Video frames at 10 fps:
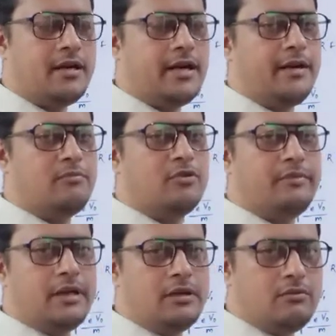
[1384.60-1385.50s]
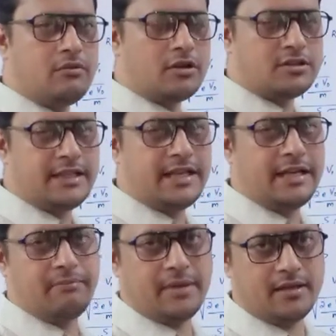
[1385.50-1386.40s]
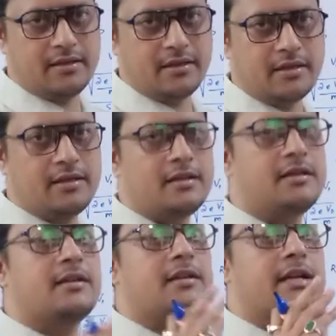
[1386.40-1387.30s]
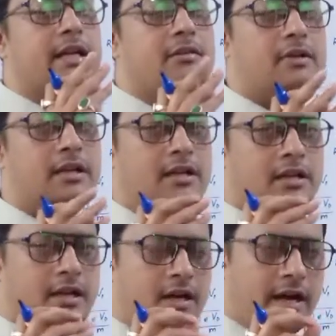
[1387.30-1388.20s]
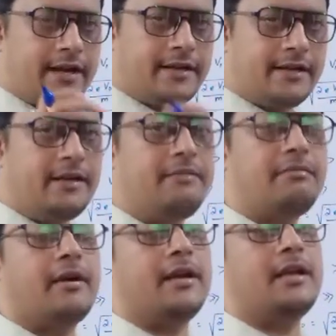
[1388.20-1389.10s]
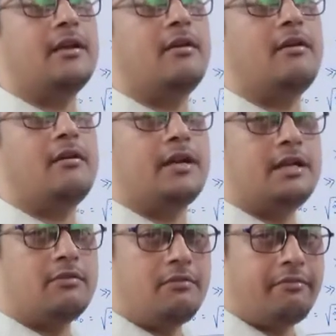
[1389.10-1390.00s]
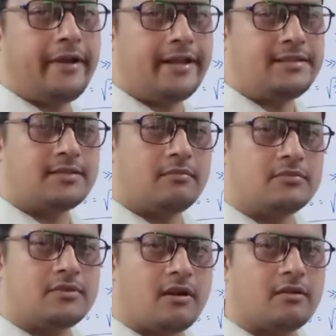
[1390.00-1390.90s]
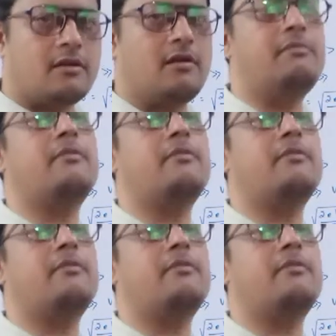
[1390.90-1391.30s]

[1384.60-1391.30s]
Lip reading: and moving towards the repeller, it will identify or it will face some sort of